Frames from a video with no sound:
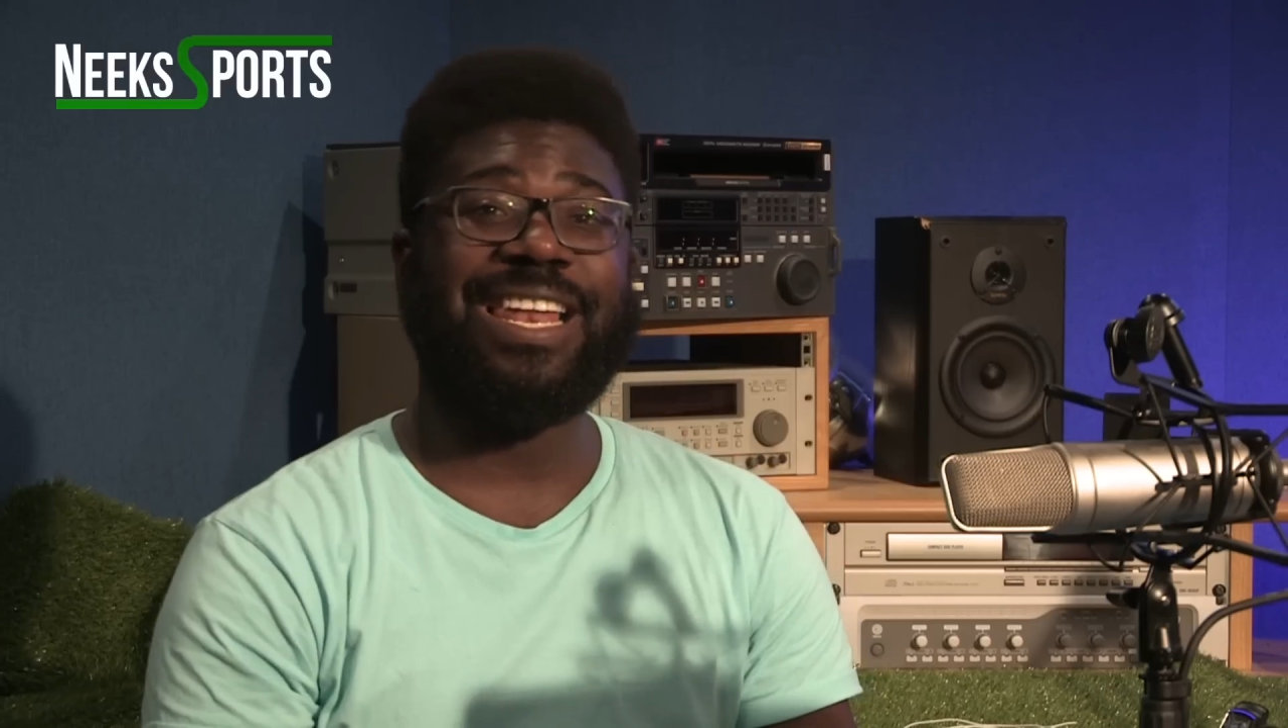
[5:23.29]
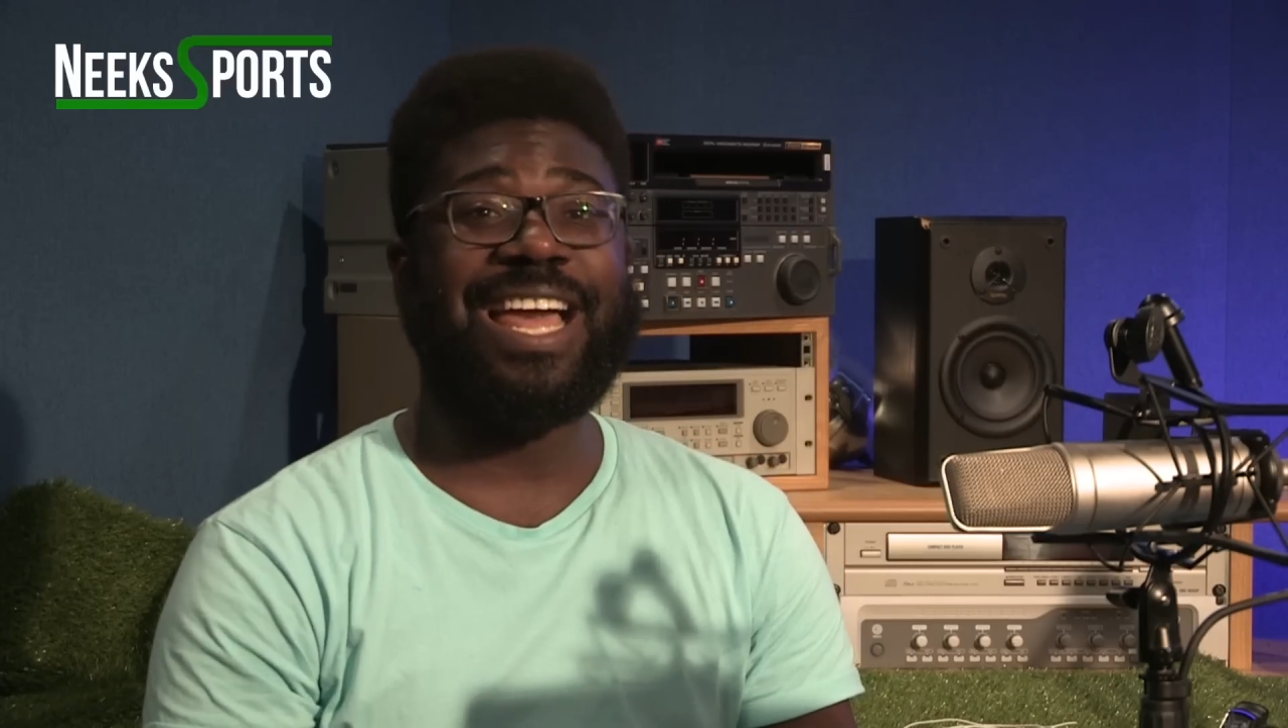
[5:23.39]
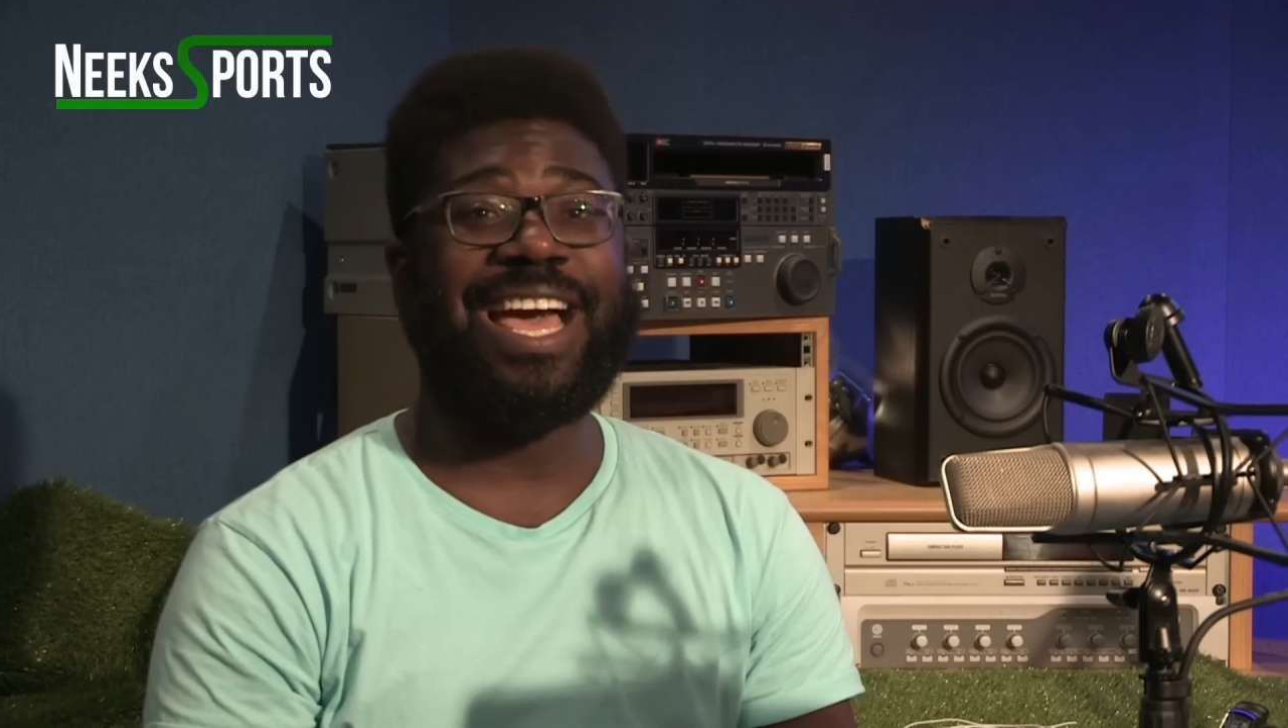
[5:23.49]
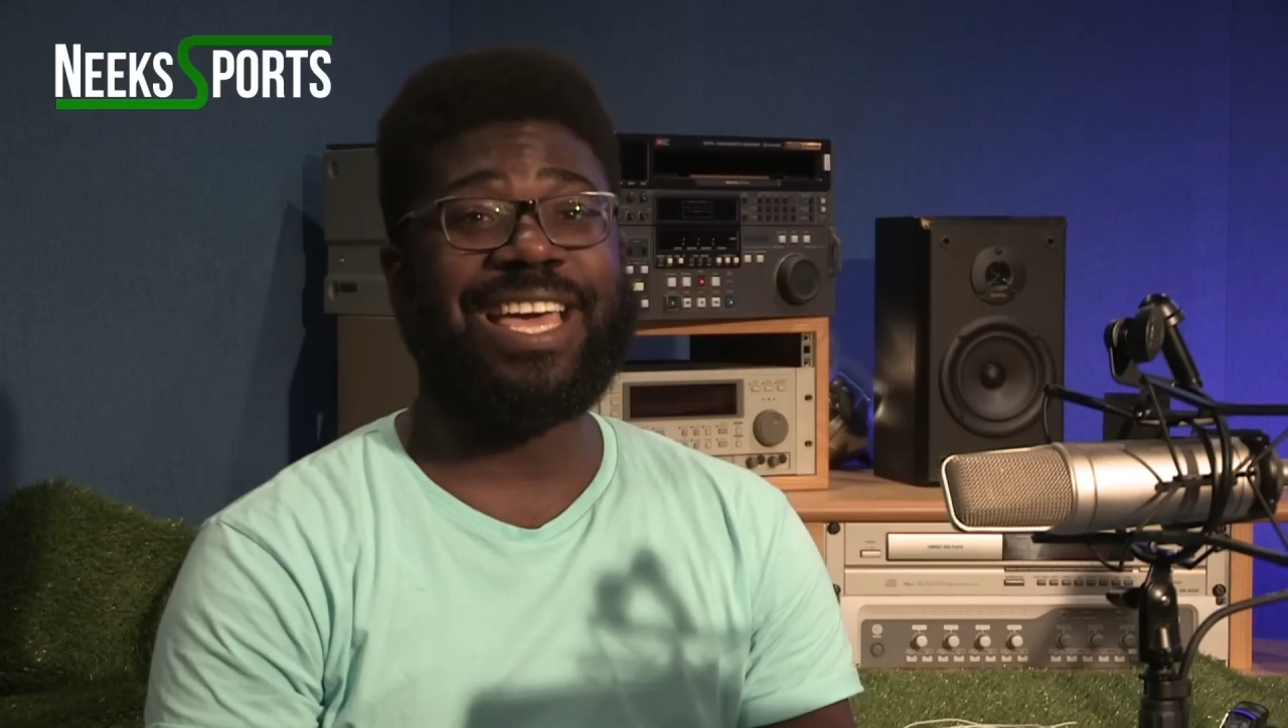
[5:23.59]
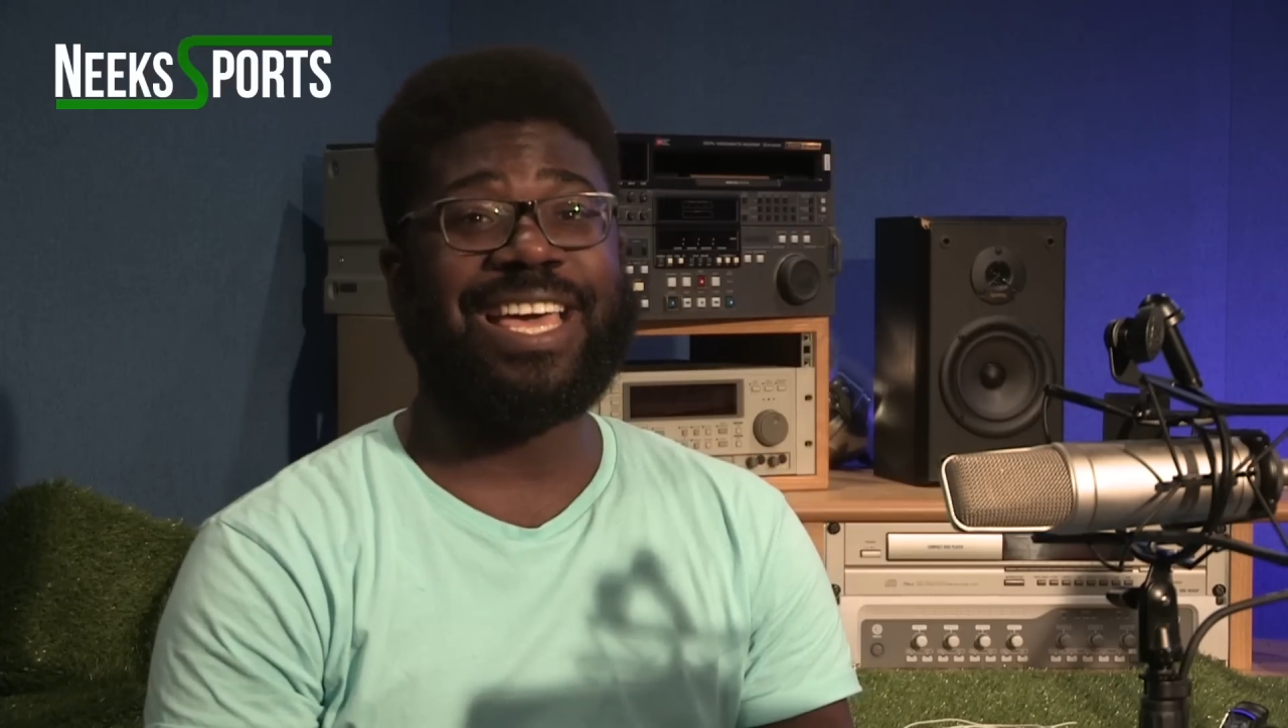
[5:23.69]

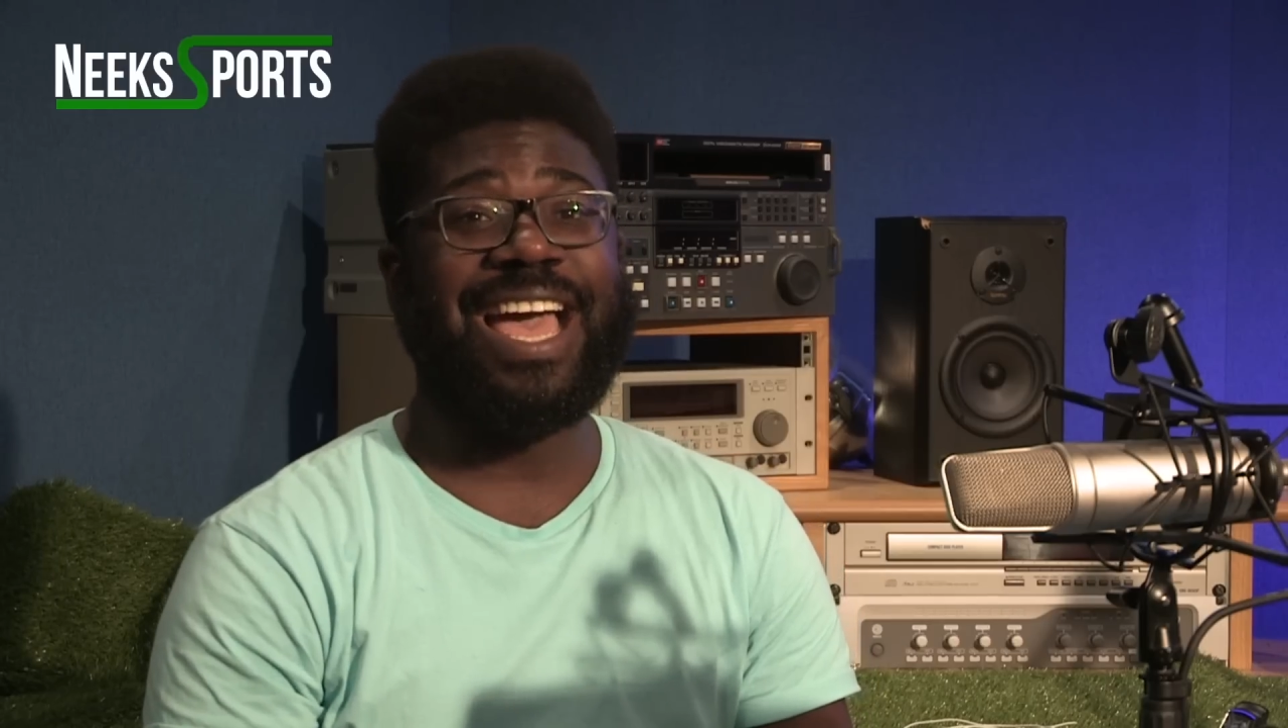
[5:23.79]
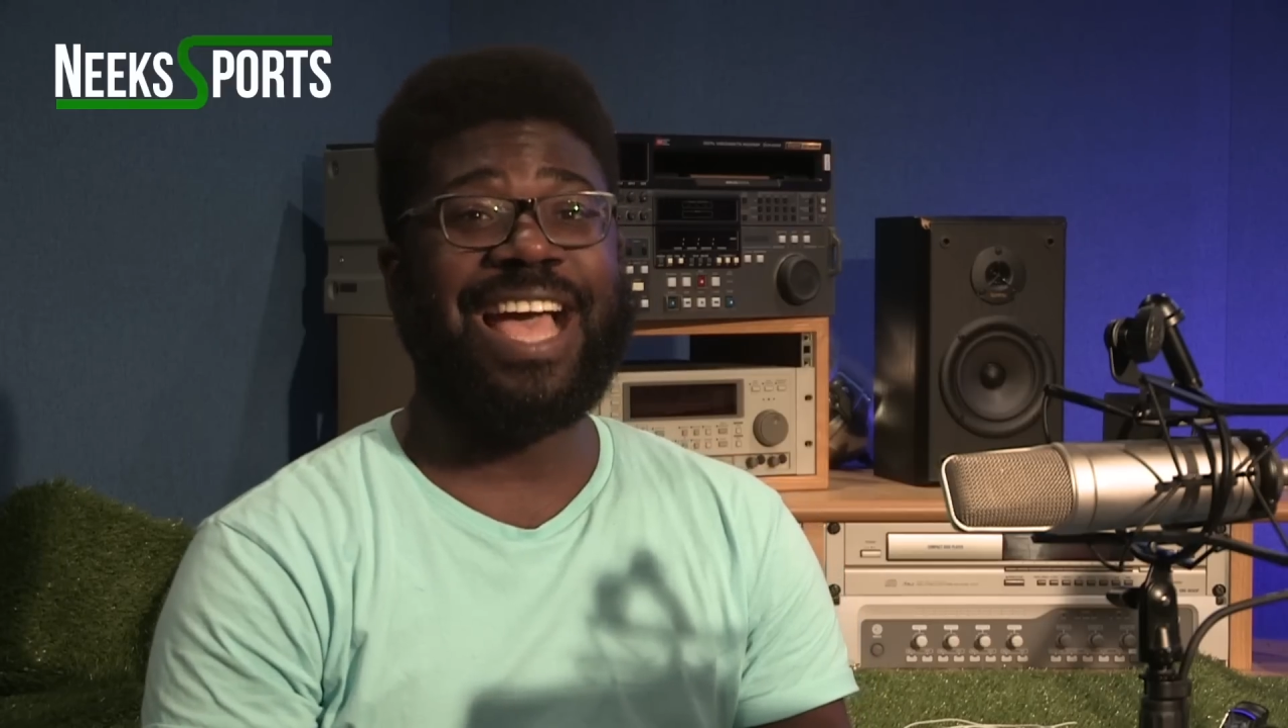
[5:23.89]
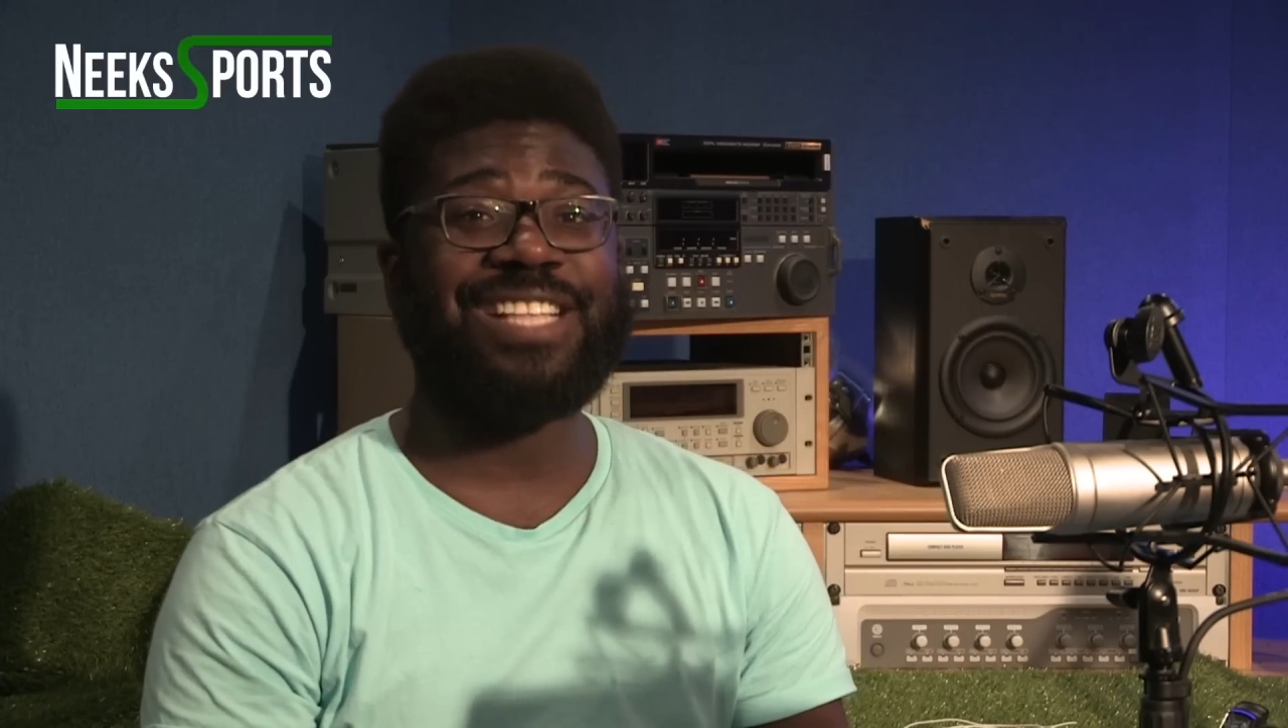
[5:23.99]
like